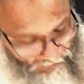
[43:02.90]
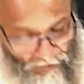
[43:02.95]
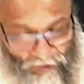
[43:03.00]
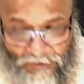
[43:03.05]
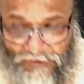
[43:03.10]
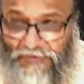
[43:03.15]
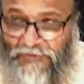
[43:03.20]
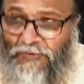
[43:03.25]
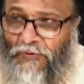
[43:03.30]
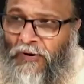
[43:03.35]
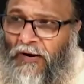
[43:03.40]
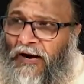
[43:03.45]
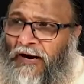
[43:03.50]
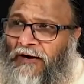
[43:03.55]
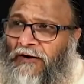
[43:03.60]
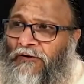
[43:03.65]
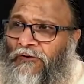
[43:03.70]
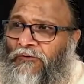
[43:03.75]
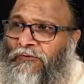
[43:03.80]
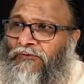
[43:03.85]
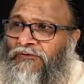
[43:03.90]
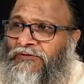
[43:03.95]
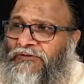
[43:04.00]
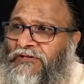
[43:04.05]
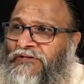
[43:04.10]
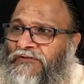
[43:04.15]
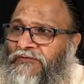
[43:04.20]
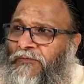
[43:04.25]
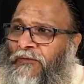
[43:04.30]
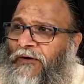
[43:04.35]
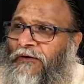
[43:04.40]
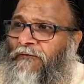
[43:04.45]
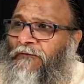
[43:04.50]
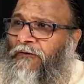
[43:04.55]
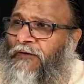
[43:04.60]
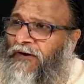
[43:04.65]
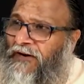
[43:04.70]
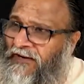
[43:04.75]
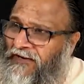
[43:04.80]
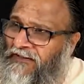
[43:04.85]
because you can't use this
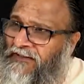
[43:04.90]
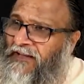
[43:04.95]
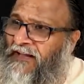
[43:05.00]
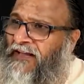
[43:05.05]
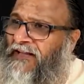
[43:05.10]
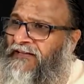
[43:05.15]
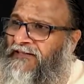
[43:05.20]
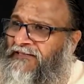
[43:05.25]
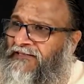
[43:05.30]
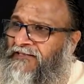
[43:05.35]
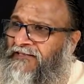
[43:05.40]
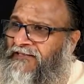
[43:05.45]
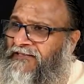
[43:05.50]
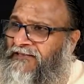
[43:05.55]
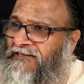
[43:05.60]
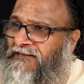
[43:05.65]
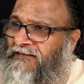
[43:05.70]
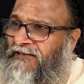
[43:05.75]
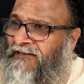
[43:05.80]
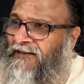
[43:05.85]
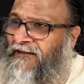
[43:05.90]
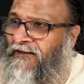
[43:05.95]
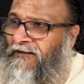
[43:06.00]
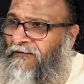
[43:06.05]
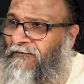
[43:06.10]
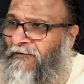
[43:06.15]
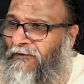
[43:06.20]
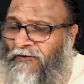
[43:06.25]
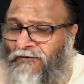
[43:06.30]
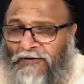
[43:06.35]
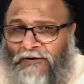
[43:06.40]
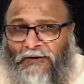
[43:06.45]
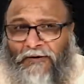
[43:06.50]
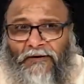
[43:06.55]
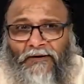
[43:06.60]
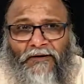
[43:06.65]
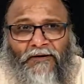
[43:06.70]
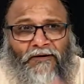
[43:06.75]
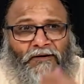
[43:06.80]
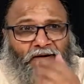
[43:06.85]
word for anything else. For
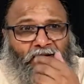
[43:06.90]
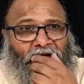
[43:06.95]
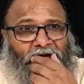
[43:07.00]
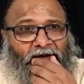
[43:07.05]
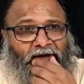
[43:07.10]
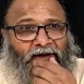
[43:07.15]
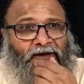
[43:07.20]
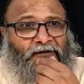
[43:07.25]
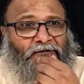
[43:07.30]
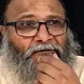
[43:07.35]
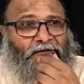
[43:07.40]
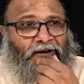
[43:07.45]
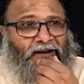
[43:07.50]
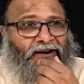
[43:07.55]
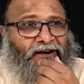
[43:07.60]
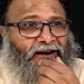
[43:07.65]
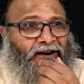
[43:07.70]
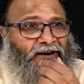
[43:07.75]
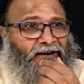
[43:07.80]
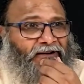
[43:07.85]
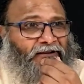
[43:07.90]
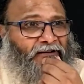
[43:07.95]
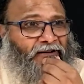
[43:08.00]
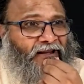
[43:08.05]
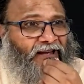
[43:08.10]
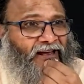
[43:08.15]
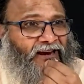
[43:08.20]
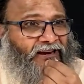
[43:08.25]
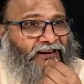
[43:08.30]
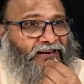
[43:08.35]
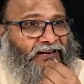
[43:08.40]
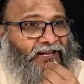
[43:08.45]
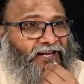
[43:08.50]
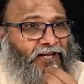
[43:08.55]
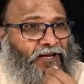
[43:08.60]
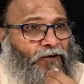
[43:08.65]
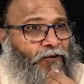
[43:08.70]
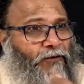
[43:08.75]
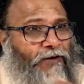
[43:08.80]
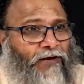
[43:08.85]
the infinite
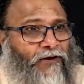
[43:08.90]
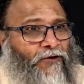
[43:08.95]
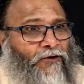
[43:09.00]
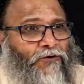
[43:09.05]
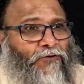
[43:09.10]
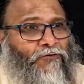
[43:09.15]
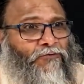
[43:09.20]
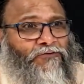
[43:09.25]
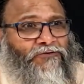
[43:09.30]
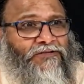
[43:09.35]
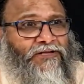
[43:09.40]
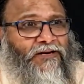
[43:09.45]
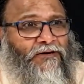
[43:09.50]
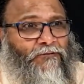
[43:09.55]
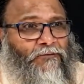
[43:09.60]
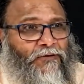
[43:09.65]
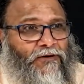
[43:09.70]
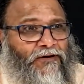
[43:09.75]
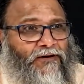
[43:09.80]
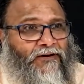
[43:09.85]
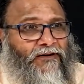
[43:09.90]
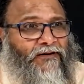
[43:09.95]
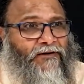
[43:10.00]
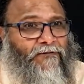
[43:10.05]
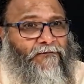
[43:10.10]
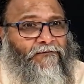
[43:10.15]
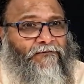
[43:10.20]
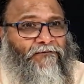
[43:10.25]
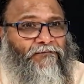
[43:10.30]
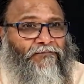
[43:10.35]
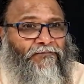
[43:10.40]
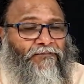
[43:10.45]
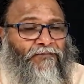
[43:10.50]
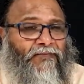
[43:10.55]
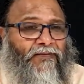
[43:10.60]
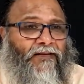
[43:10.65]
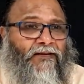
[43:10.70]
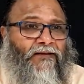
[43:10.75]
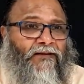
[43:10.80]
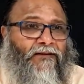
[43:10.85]
reality, you cannot use that word.
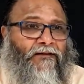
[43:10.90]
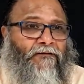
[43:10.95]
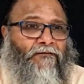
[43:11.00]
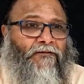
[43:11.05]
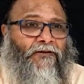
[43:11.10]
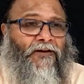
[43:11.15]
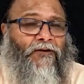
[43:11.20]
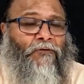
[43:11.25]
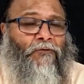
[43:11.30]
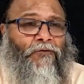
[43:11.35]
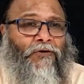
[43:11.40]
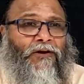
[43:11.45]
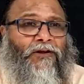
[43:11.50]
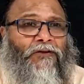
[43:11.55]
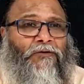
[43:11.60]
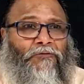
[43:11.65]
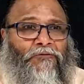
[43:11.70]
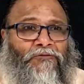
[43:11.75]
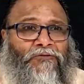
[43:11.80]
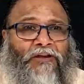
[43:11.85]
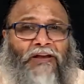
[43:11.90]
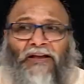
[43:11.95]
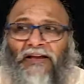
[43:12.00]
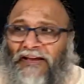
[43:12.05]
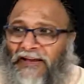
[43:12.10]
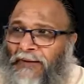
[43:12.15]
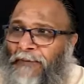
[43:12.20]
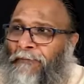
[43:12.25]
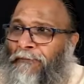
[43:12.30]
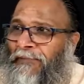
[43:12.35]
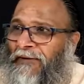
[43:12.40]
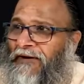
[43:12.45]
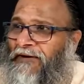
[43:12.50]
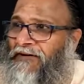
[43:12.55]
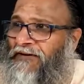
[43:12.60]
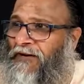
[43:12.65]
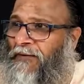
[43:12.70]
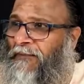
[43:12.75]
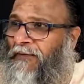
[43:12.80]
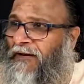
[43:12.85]
We are only using
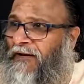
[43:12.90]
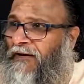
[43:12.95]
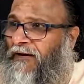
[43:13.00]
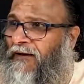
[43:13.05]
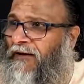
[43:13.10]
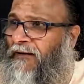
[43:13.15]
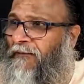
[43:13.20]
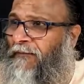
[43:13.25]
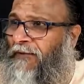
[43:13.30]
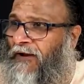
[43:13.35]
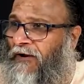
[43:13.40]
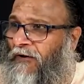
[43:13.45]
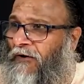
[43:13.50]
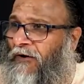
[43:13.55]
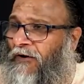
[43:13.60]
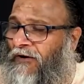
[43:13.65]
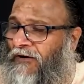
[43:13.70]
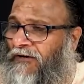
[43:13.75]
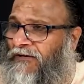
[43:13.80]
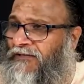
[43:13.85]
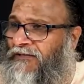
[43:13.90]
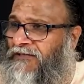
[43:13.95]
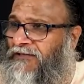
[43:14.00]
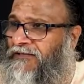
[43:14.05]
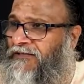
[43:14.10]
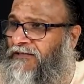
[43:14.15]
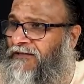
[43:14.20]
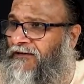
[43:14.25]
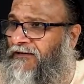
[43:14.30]
imperishable because